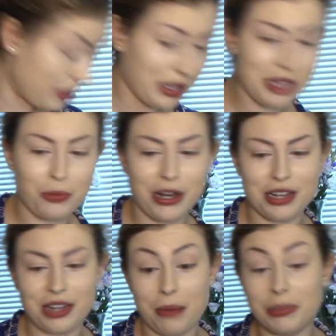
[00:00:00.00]
so at this point I
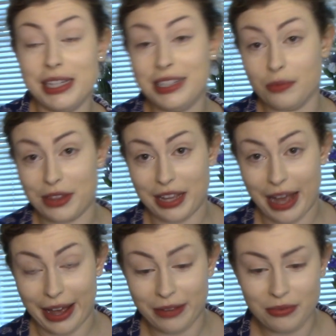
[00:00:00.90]
start pleading with the
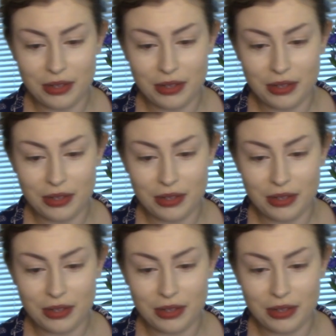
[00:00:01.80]
guy